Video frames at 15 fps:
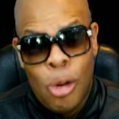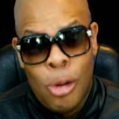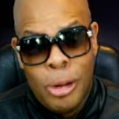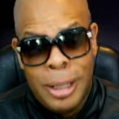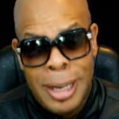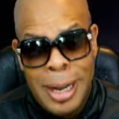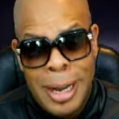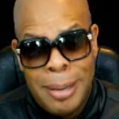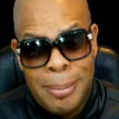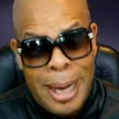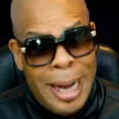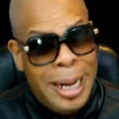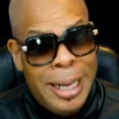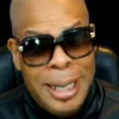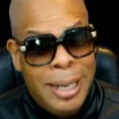long time.
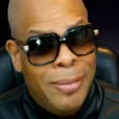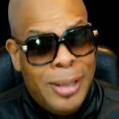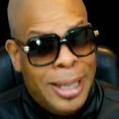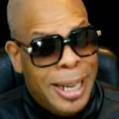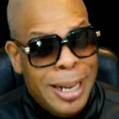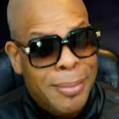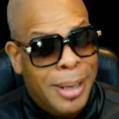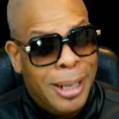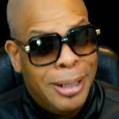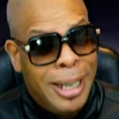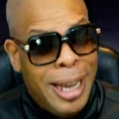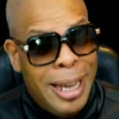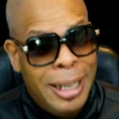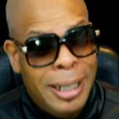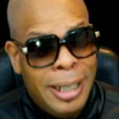I didn't even think about that.